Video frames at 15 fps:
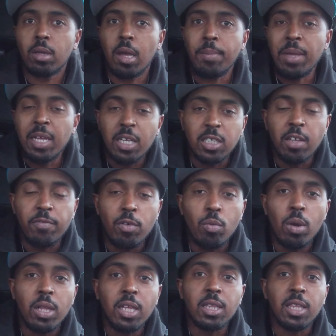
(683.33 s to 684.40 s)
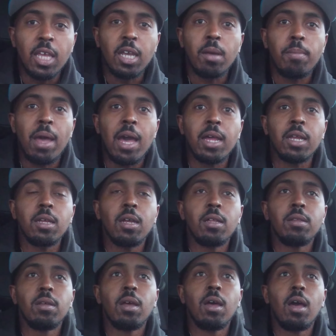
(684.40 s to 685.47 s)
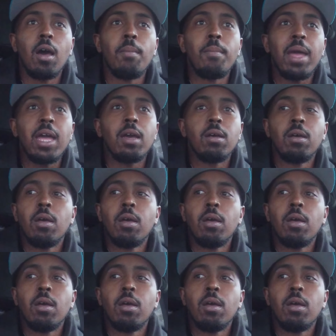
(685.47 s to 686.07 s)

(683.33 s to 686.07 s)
I mean, because if you really think about it, a man,